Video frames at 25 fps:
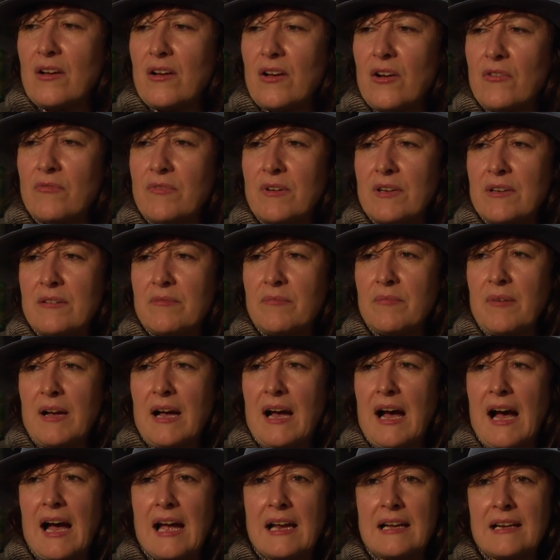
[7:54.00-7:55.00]
a of an
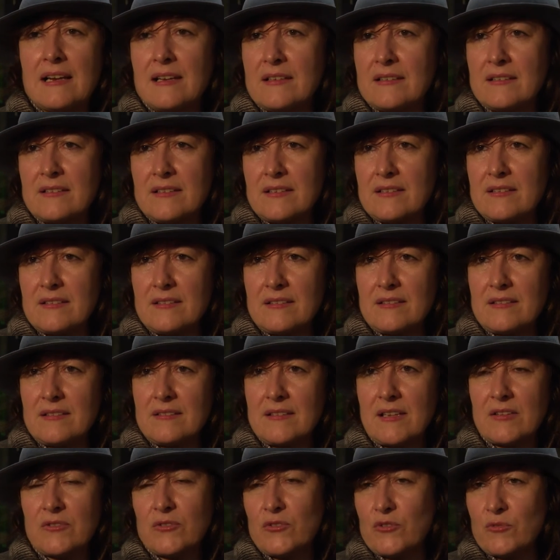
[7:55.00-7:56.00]
island
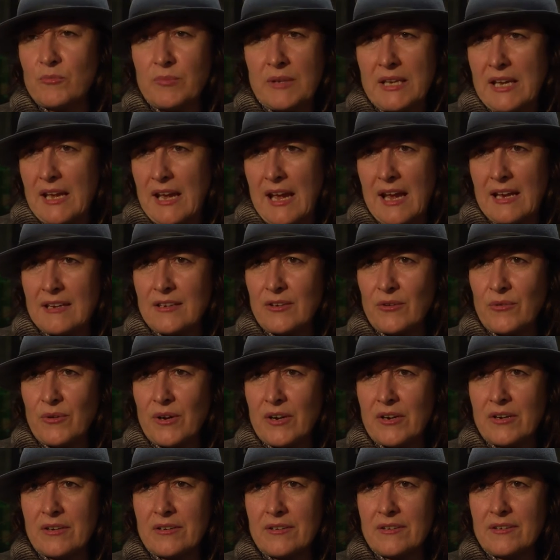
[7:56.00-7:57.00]
that could be
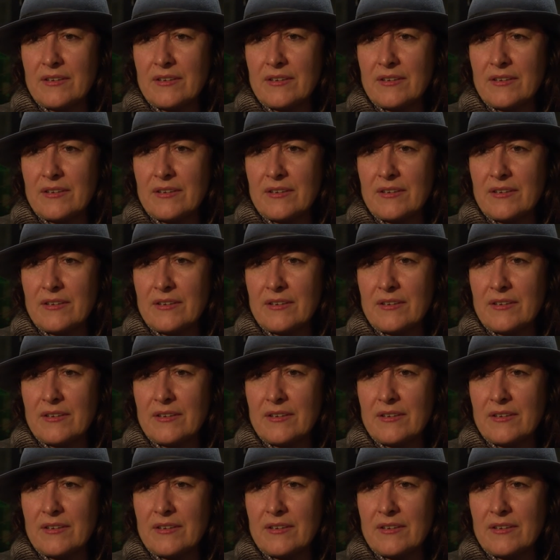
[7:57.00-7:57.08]
anywhere.